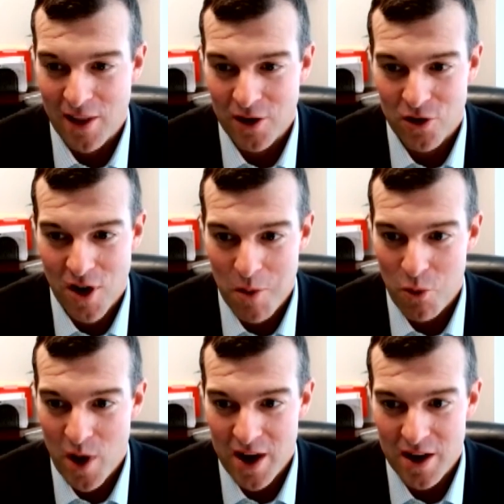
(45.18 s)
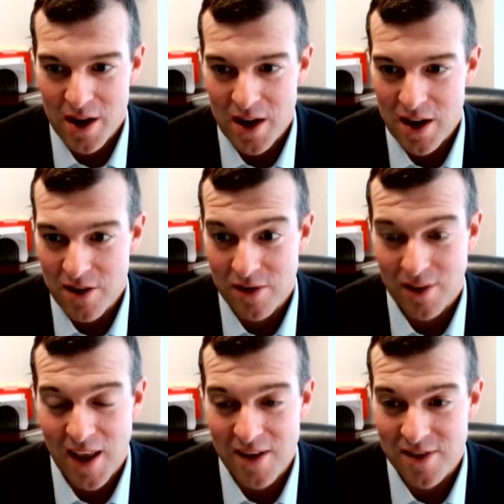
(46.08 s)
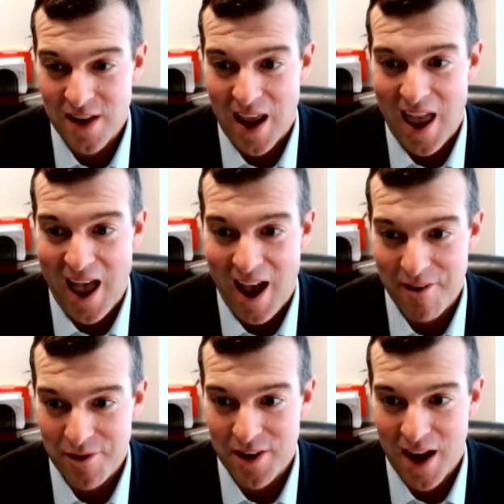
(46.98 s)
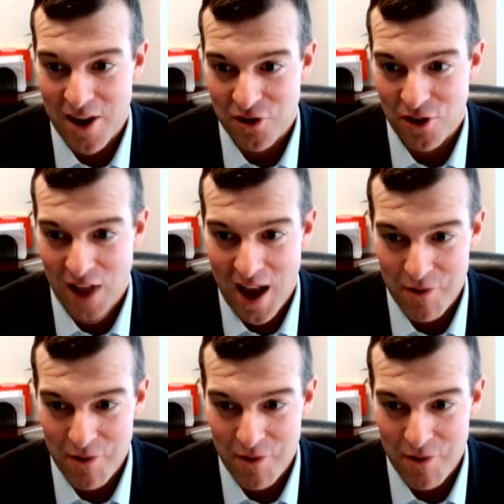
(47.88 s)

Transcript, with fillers: violent crime rate is less than half the national